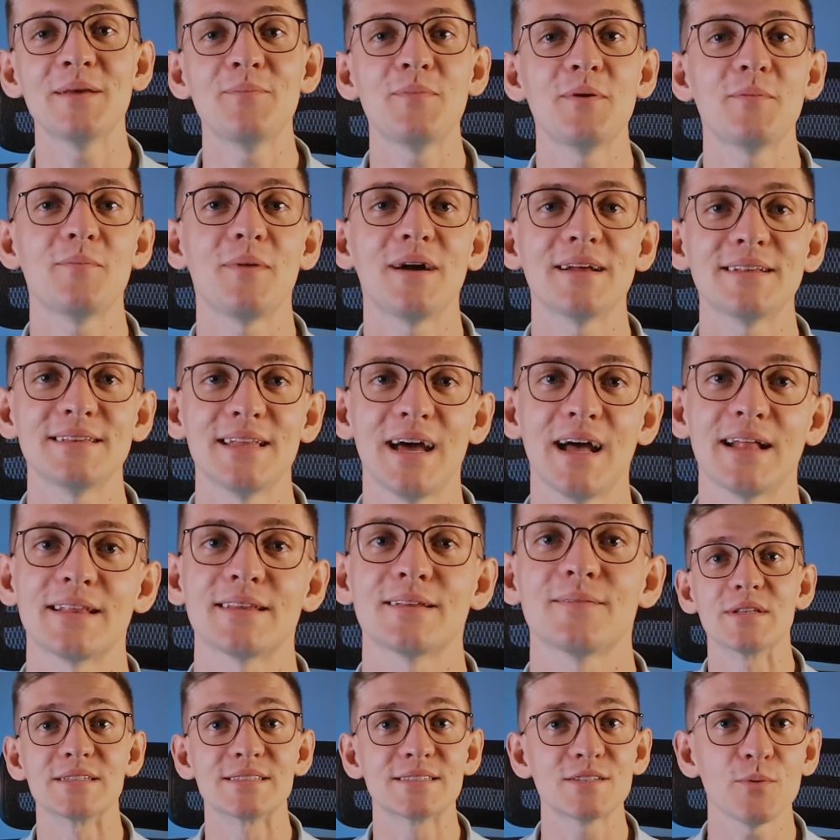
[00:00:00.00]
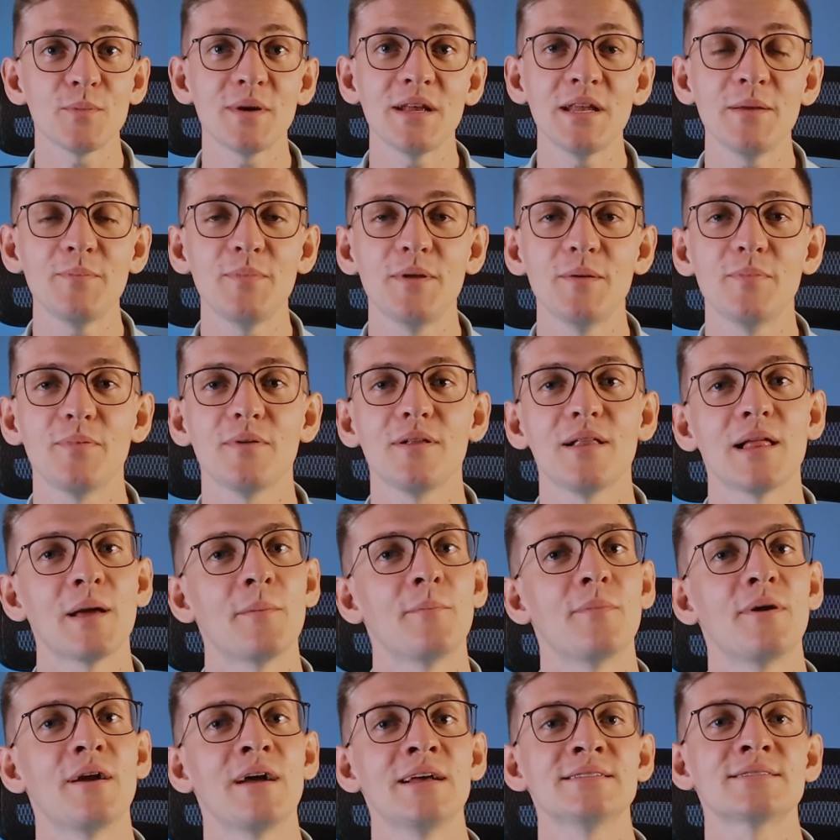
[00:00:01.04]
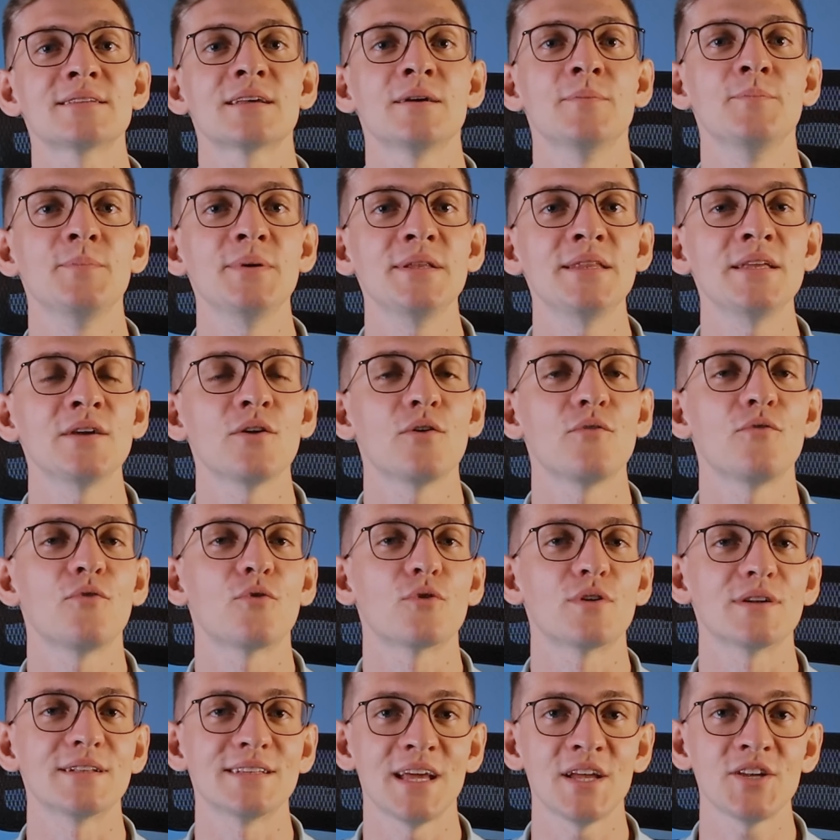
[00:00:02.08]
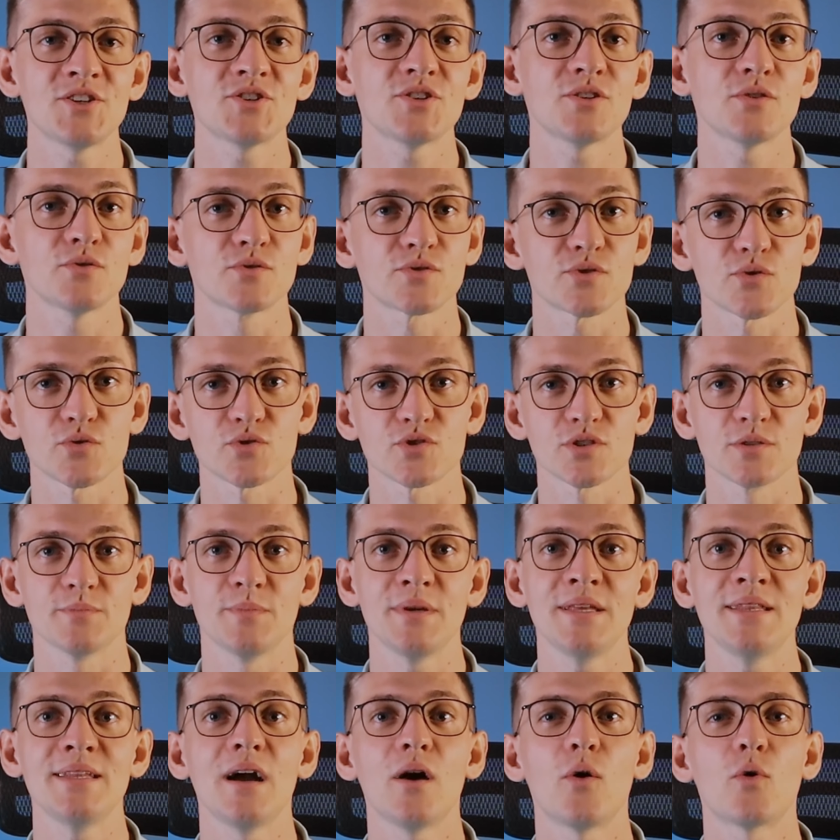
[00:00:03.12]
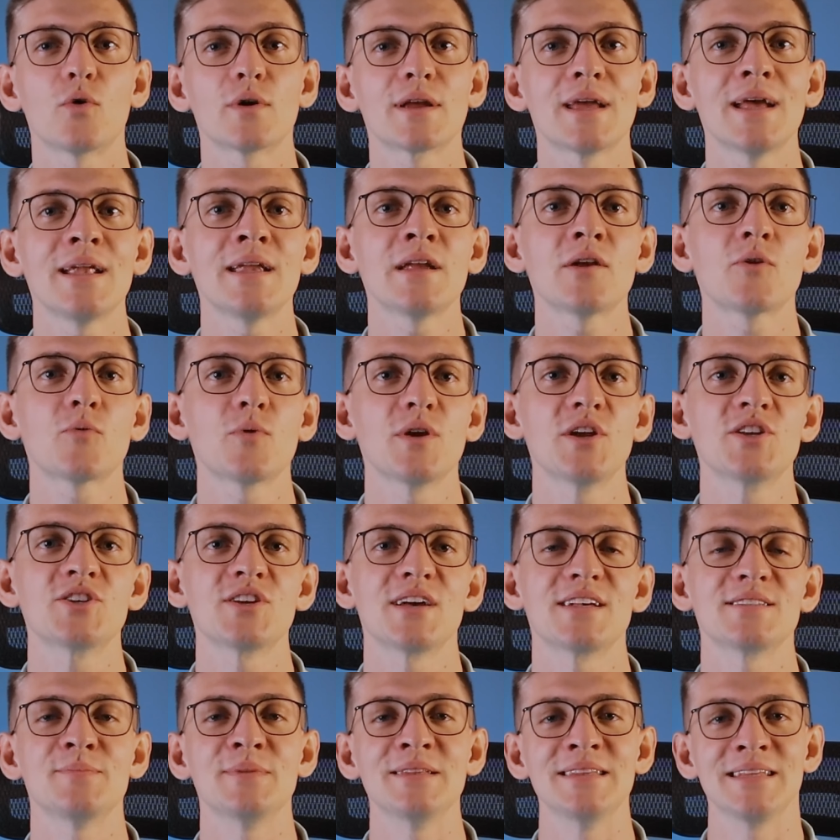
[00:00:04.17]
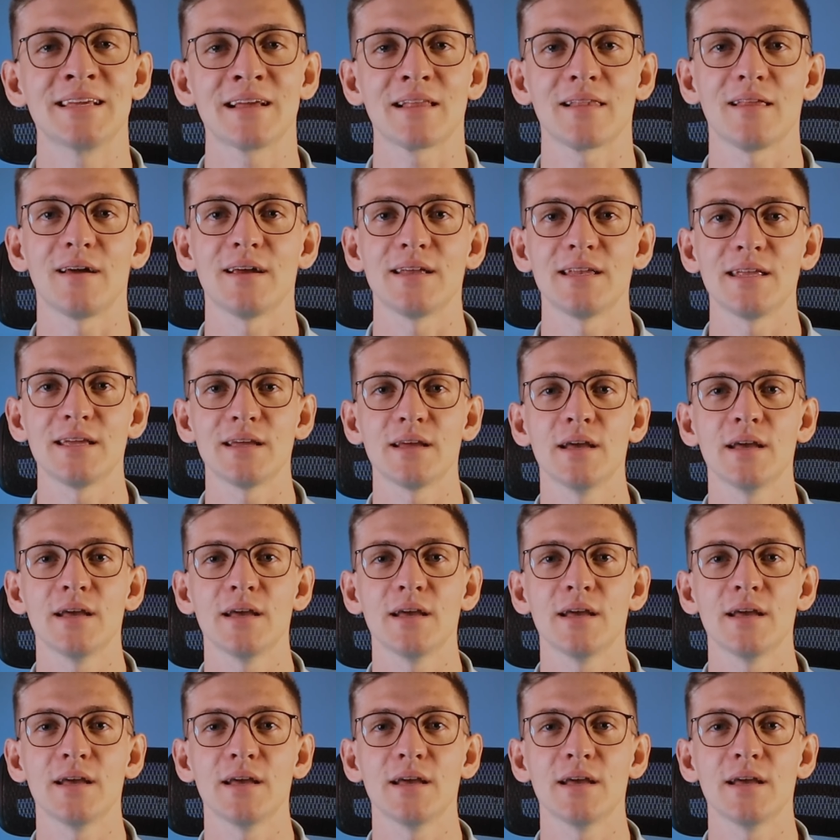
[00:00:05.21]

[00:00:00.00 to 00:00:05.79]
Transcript: keep in mind that with so many people and brands competing for attention on social media, organic reach has been declining.